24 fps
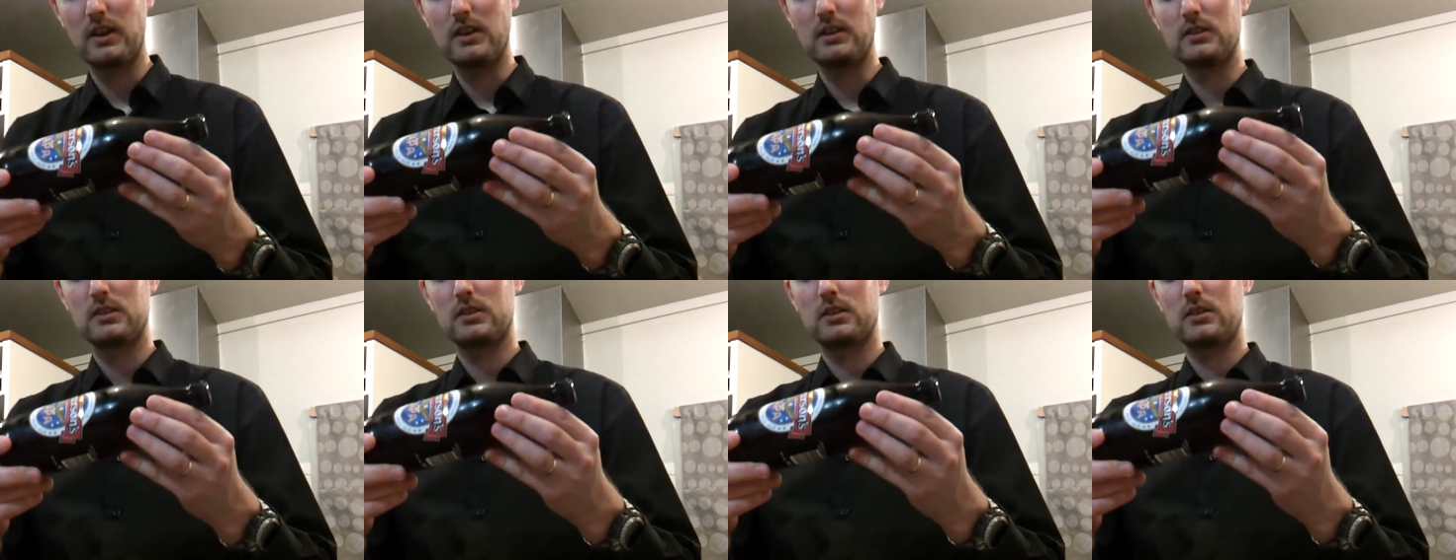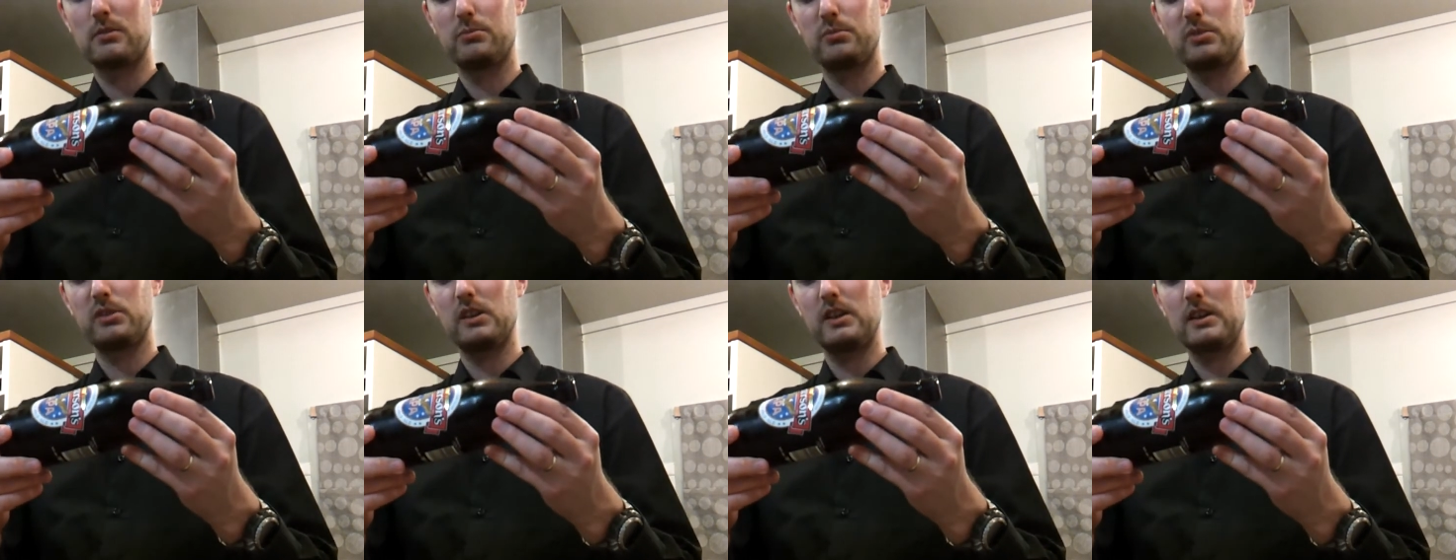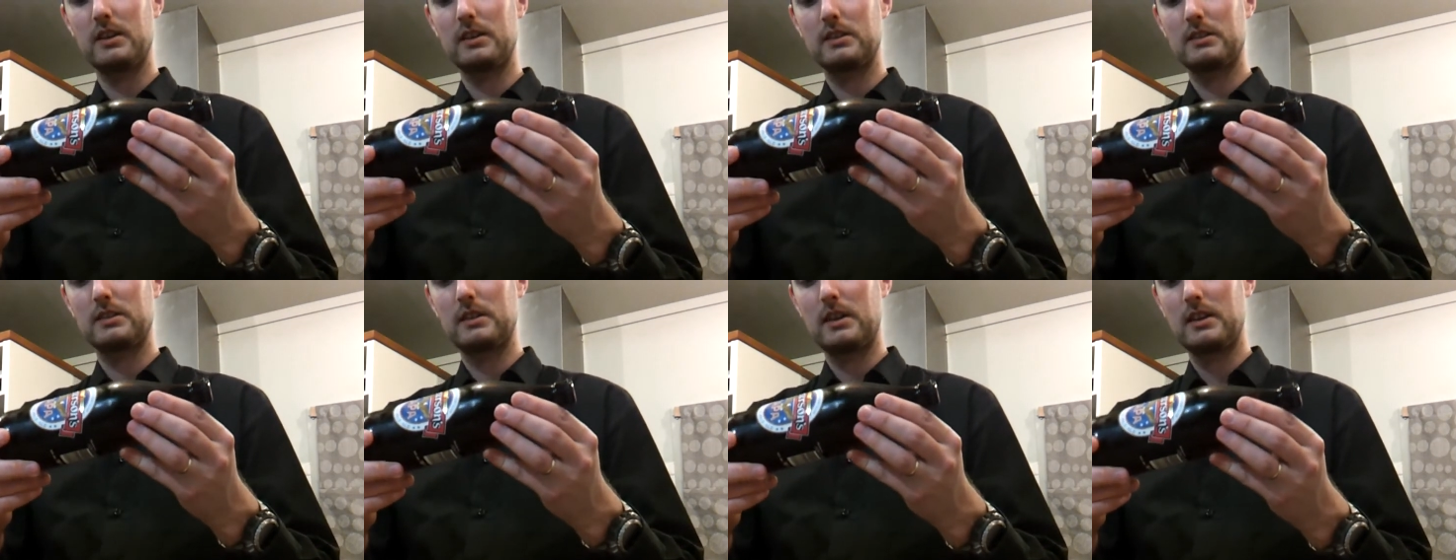and
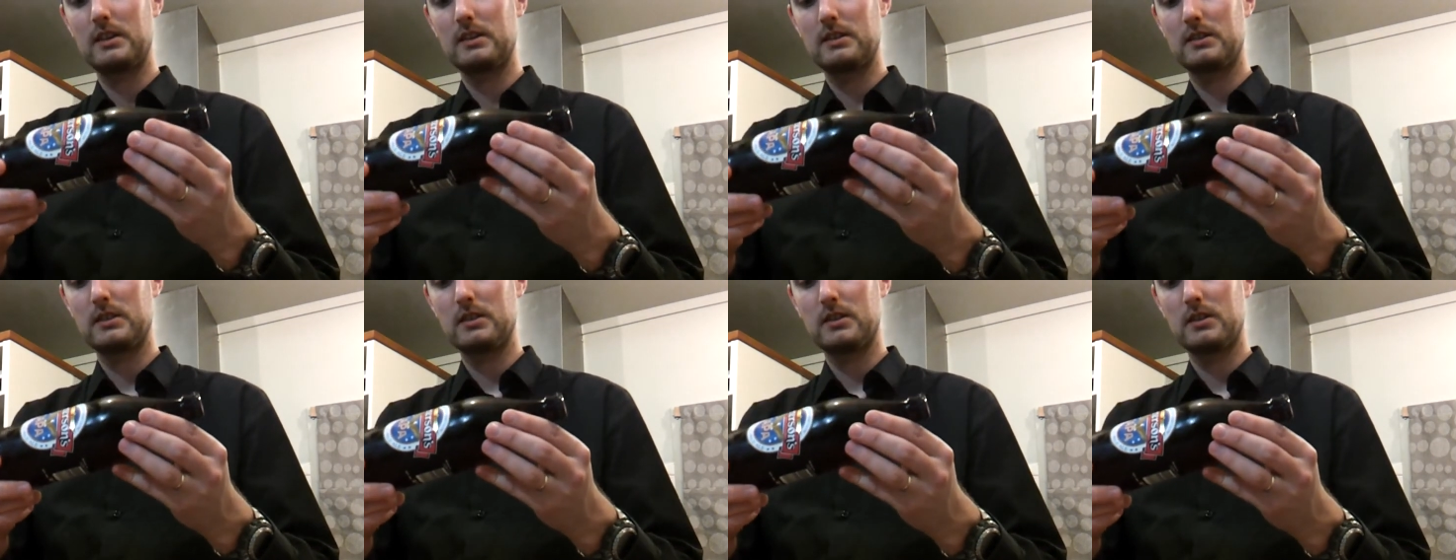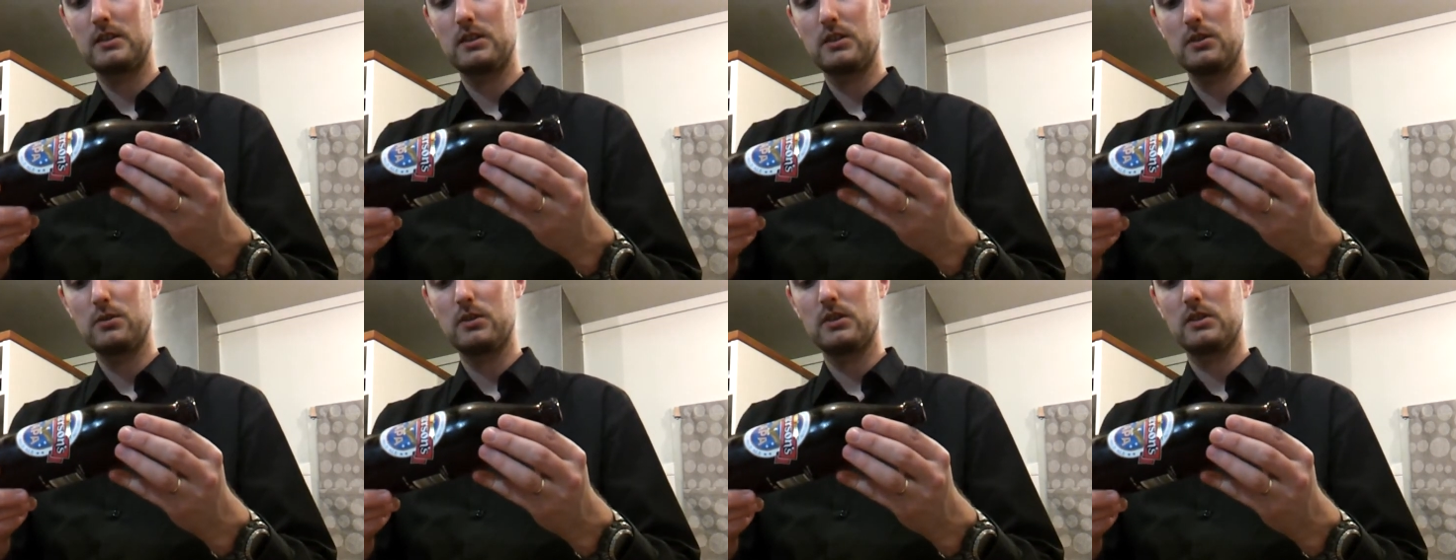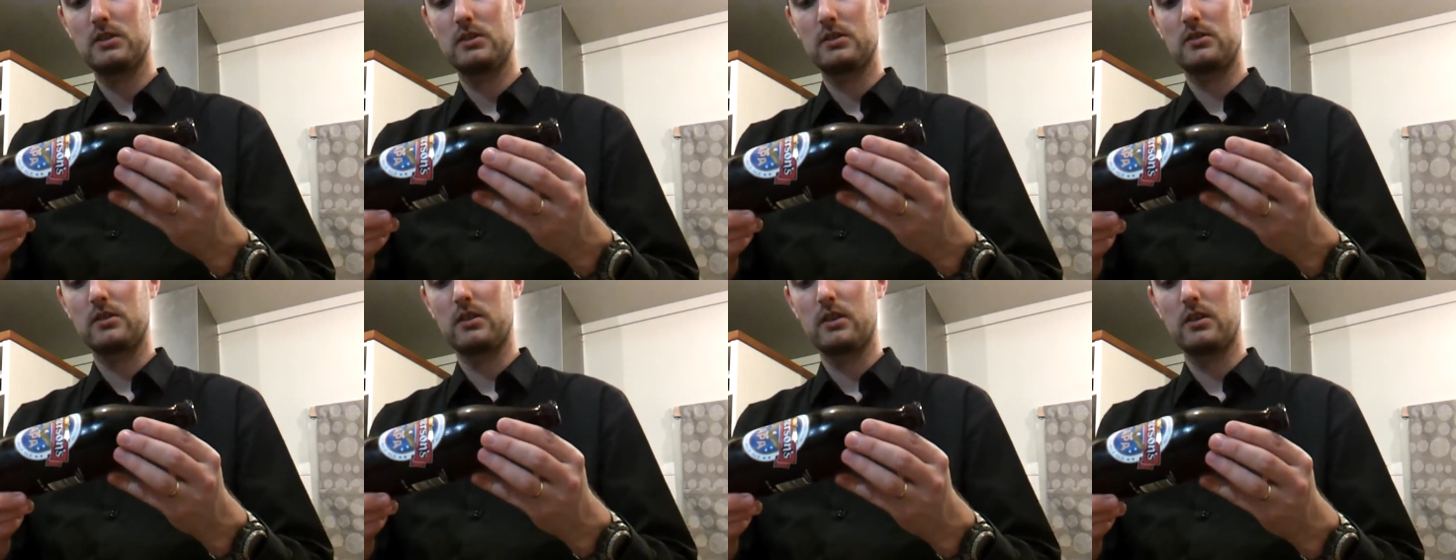complex tasting US
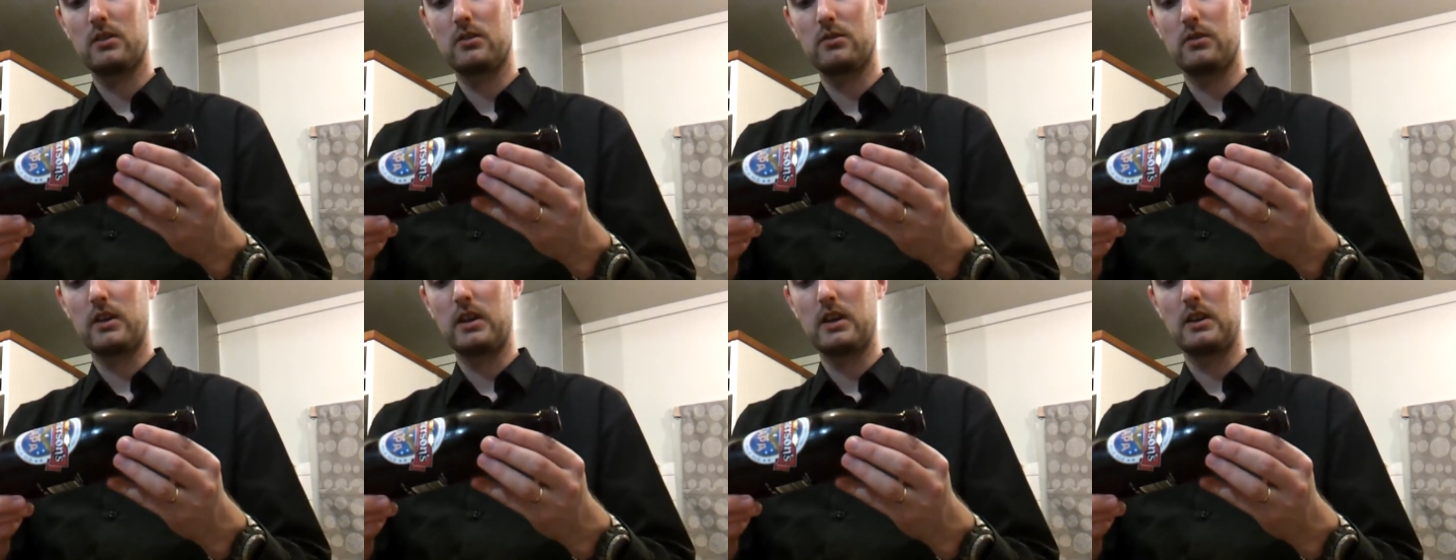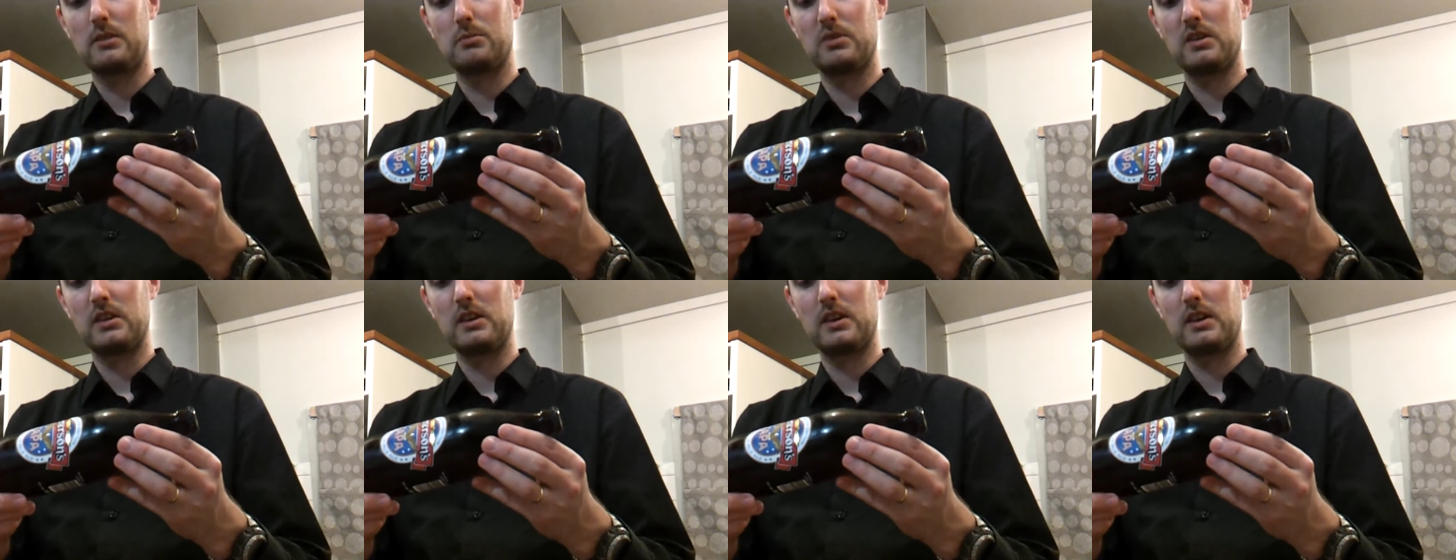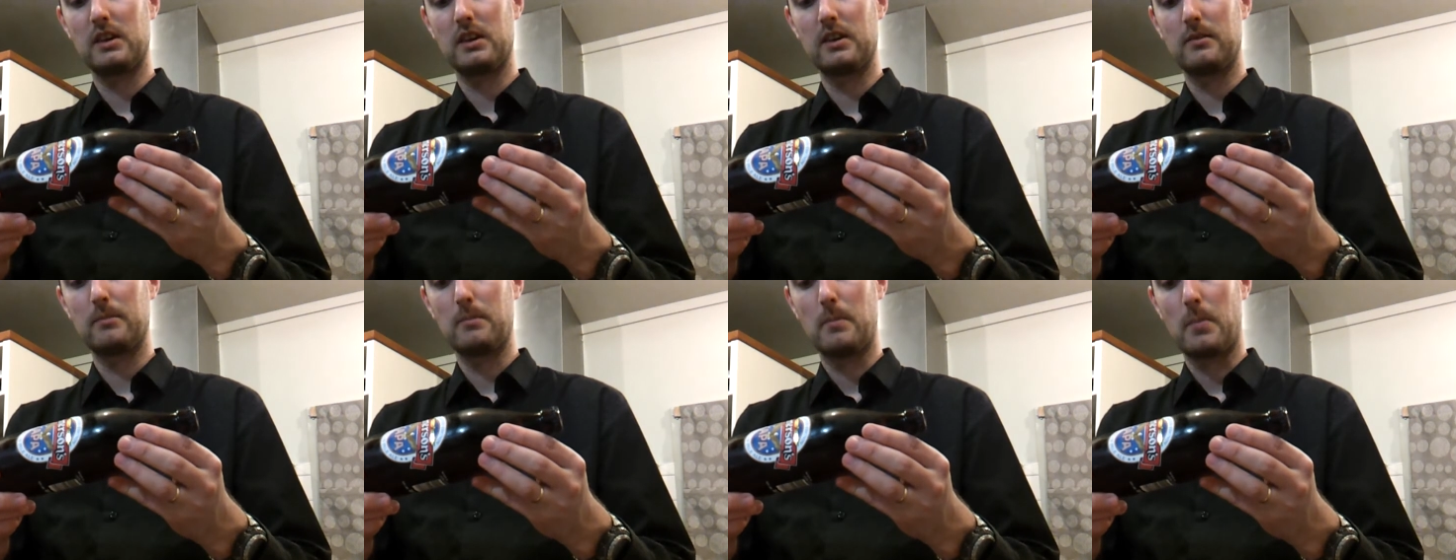style
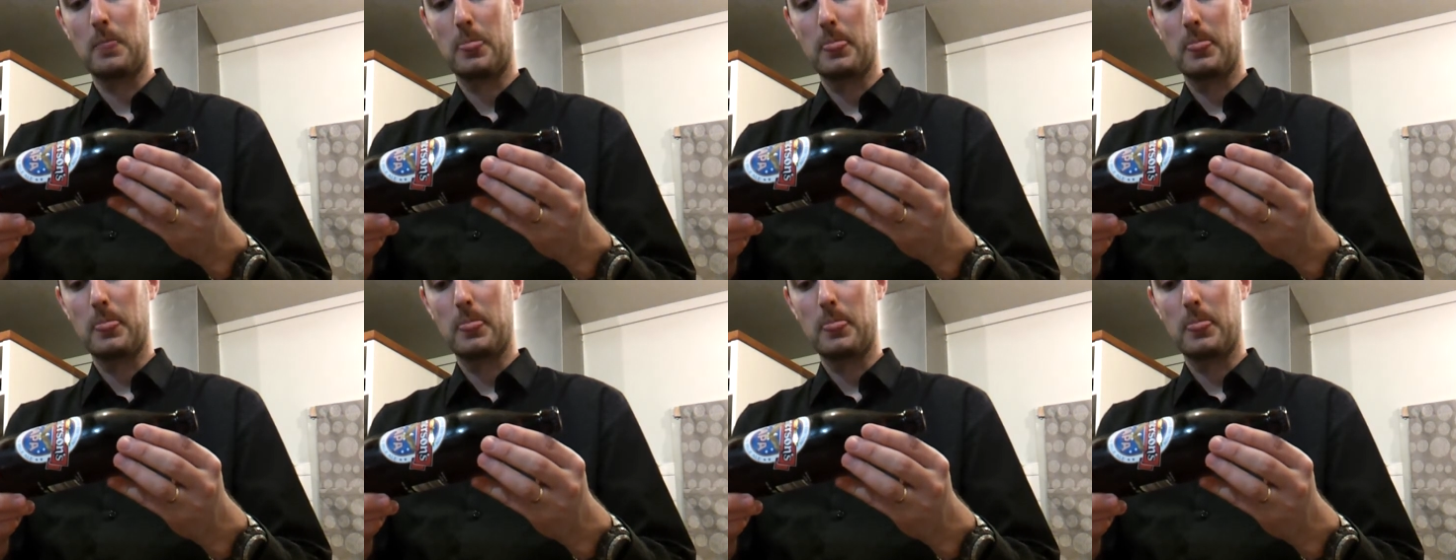APA.